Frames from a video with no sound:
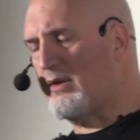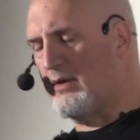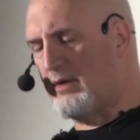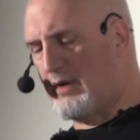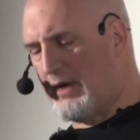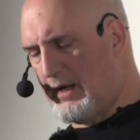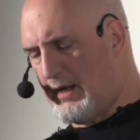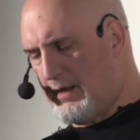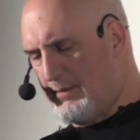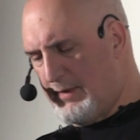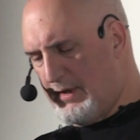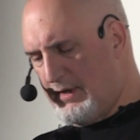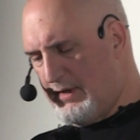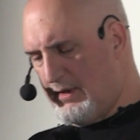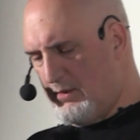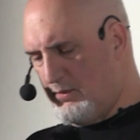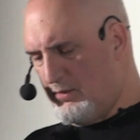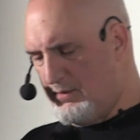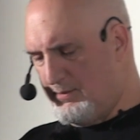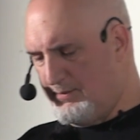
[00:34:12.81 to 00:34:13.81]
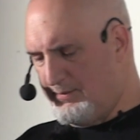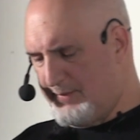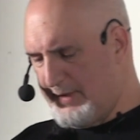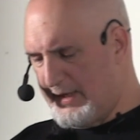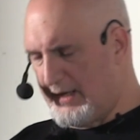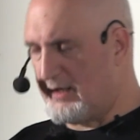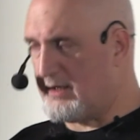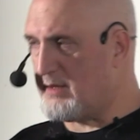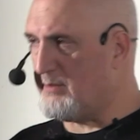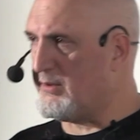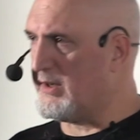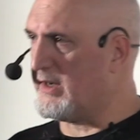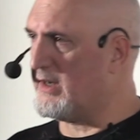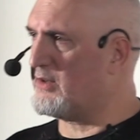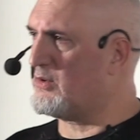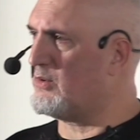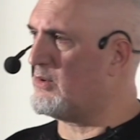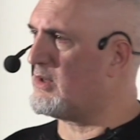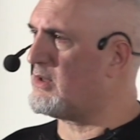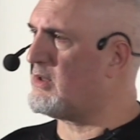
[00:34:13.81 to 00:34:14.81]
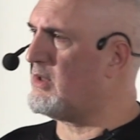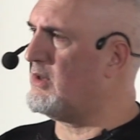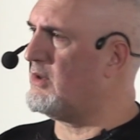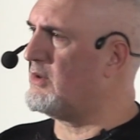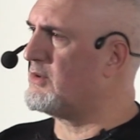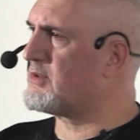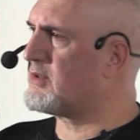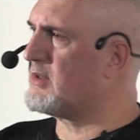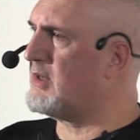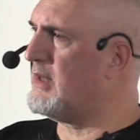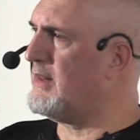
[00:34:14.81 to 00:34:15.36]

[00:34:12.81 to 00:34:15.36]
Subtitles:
little comment and then we'll begin to bring it to a close.